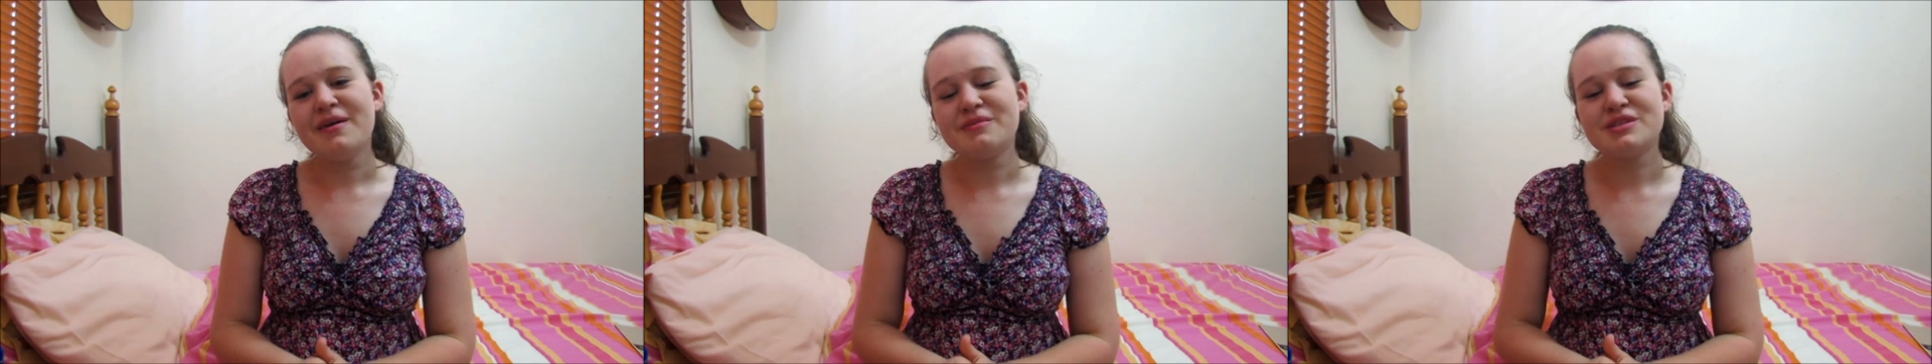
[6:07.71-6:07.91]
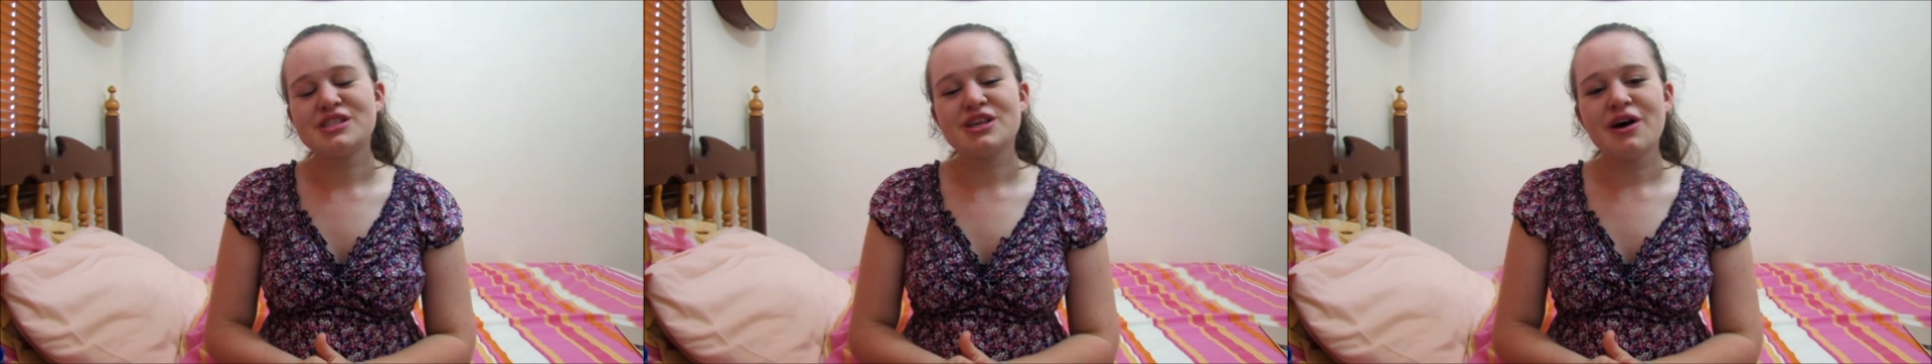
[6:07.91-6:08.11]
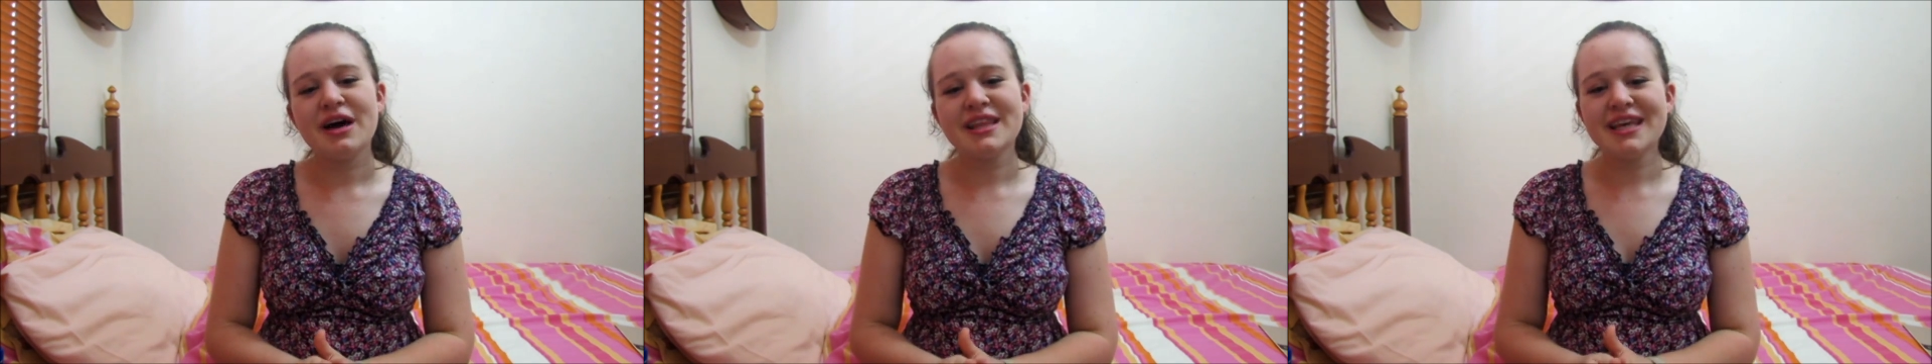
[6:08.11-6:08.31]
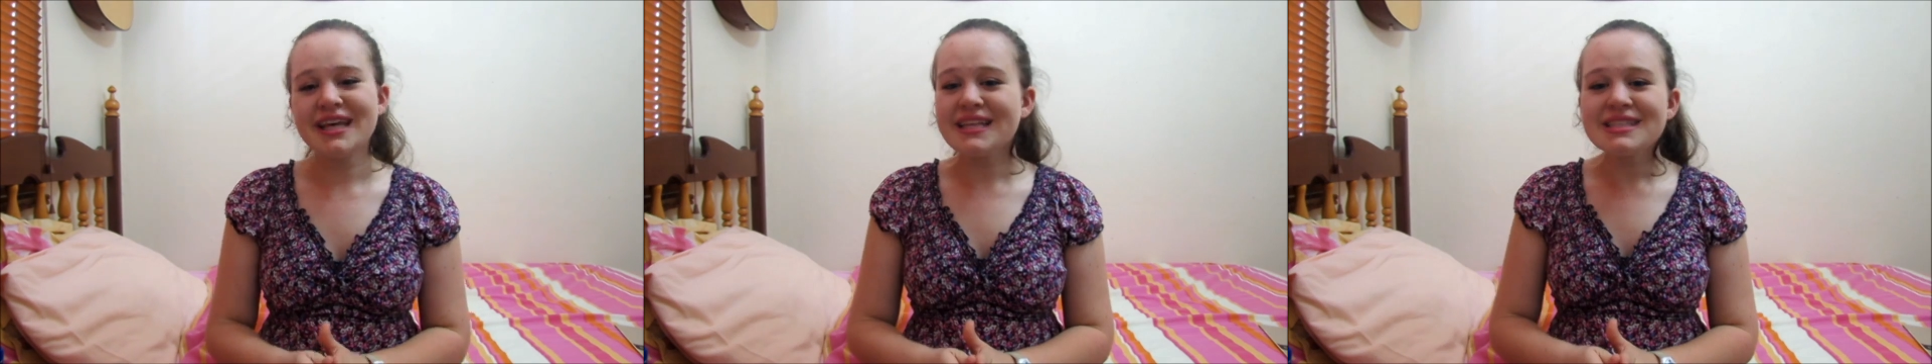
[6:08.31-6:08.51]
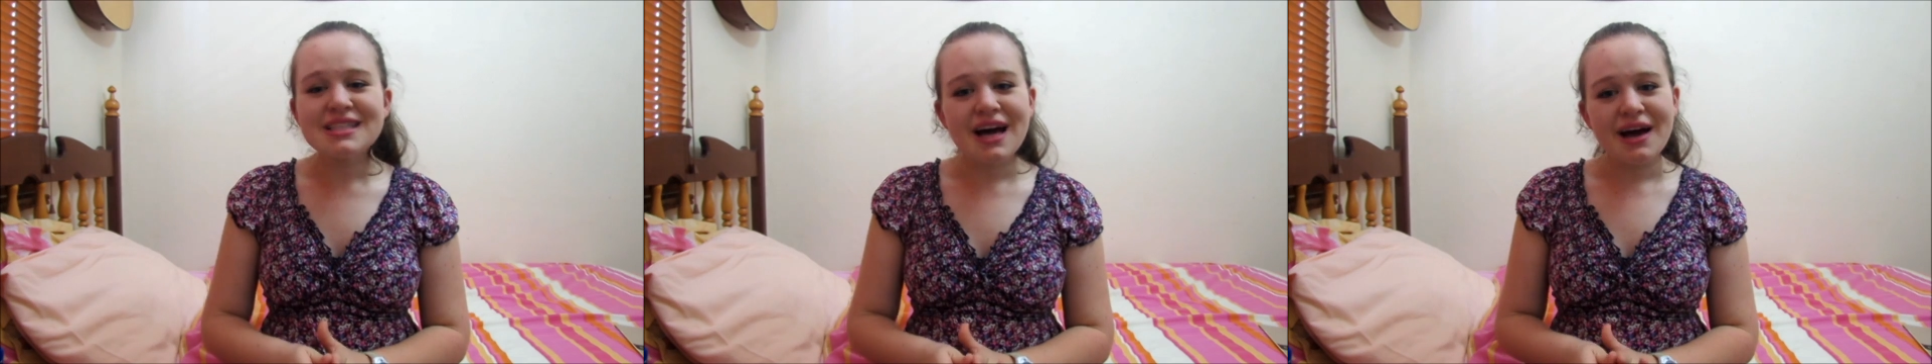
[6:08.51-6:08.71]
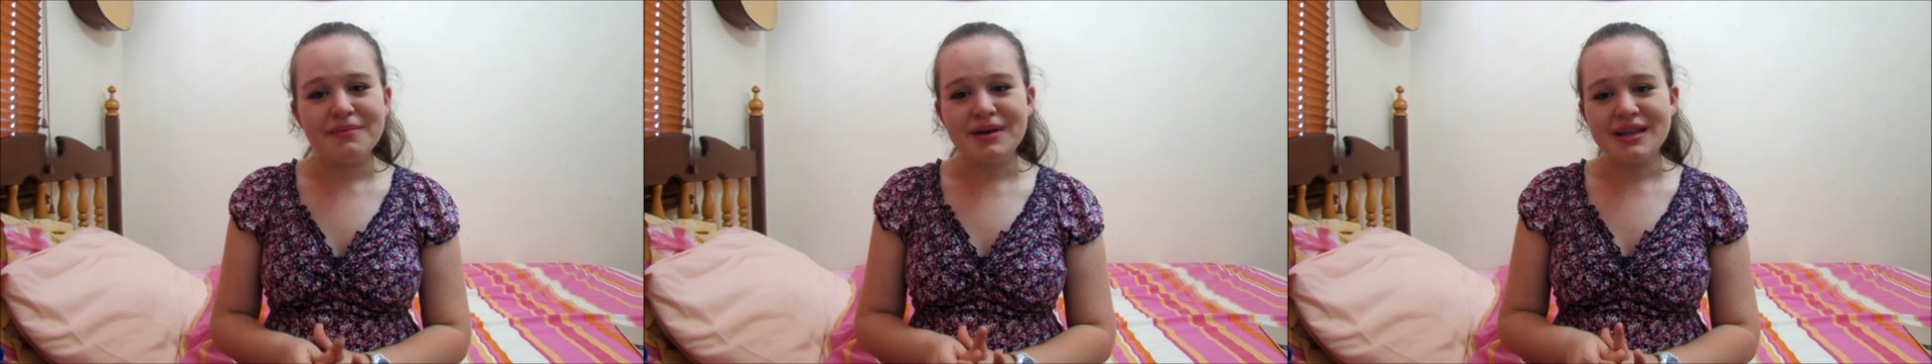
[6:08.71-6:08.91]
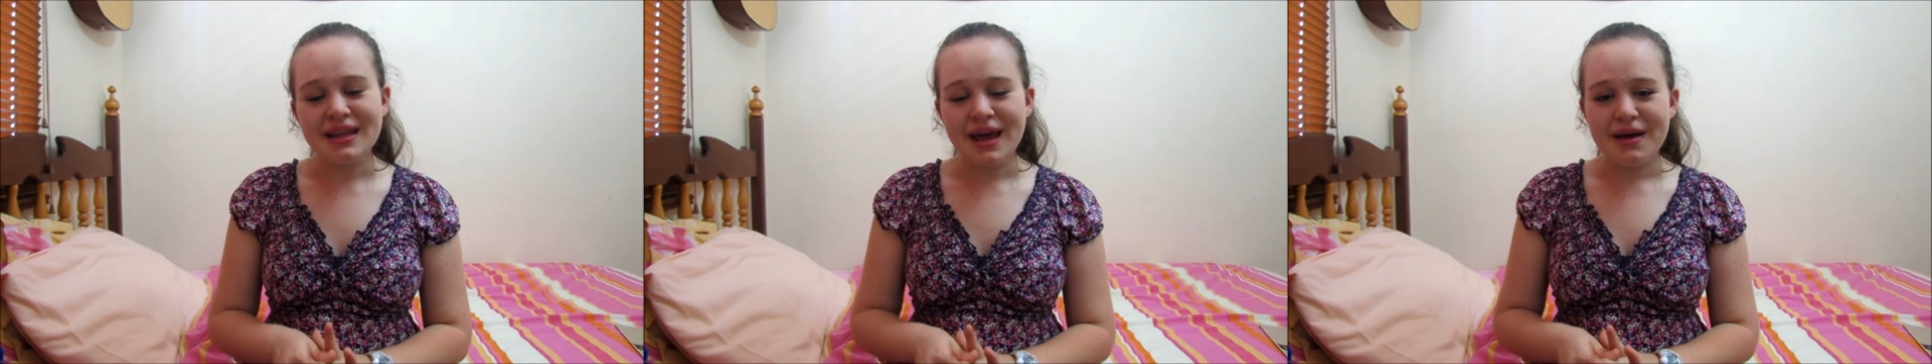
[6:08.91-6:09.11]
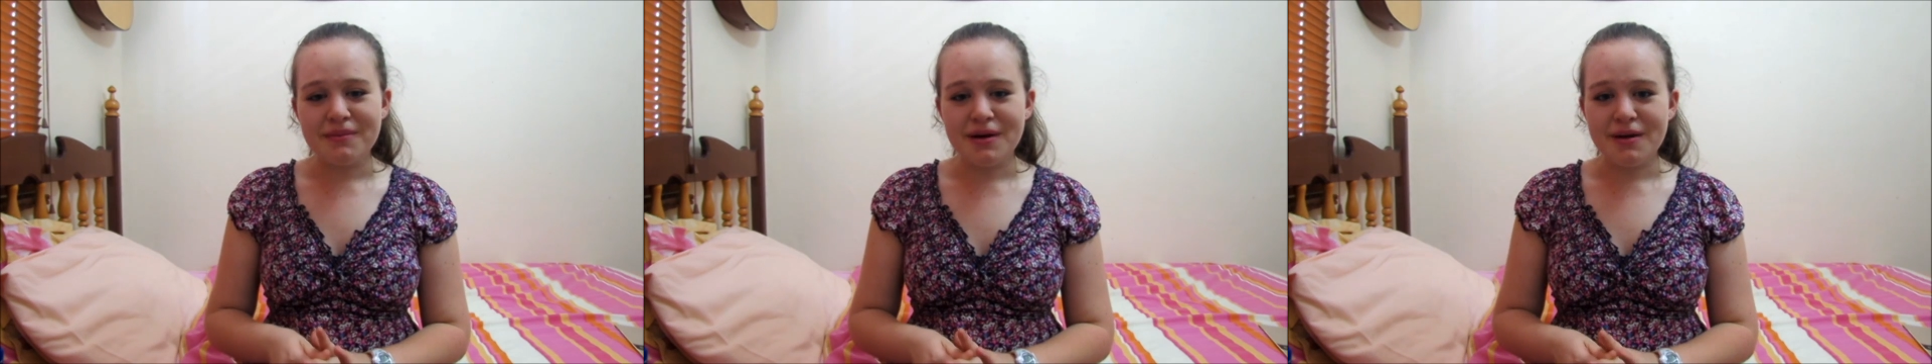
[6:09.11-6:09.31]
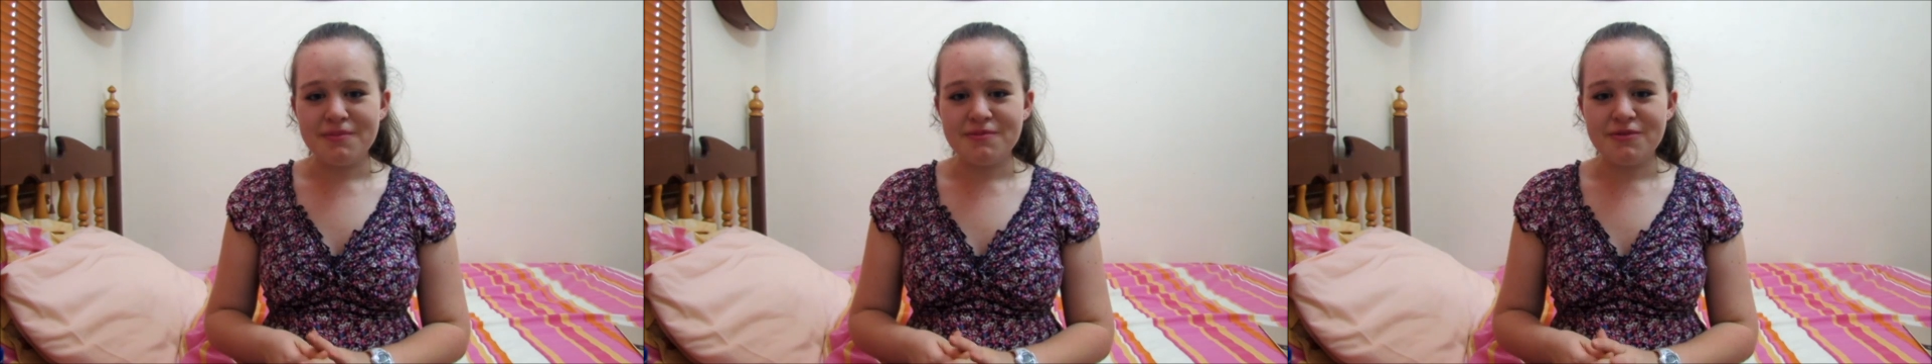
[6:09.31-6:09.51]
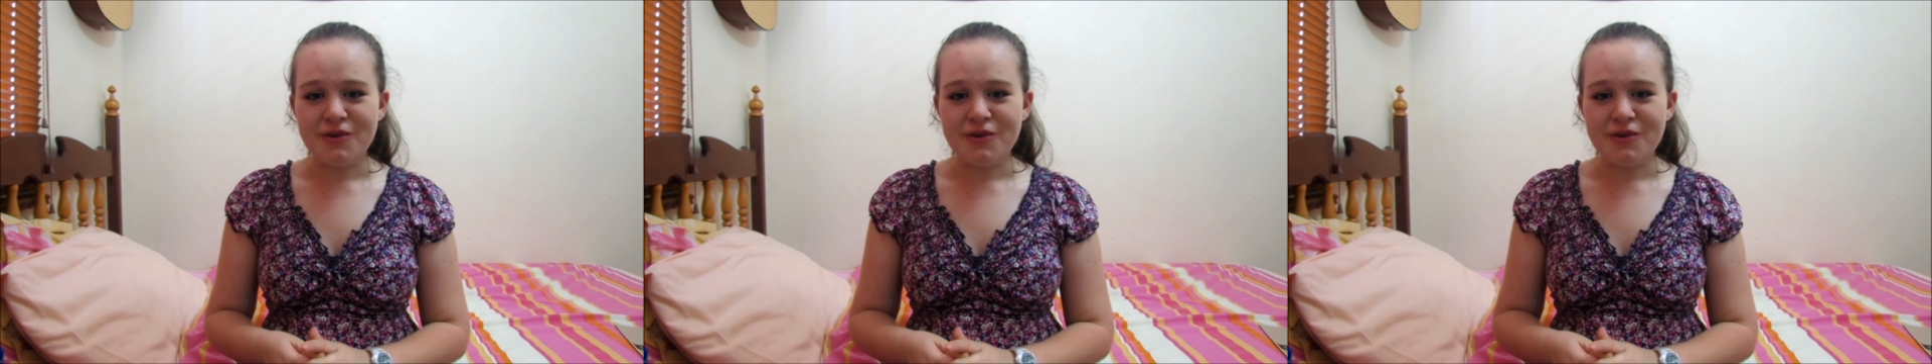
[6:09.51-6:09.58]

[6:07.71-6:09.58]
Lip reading: So I didn't sign my name up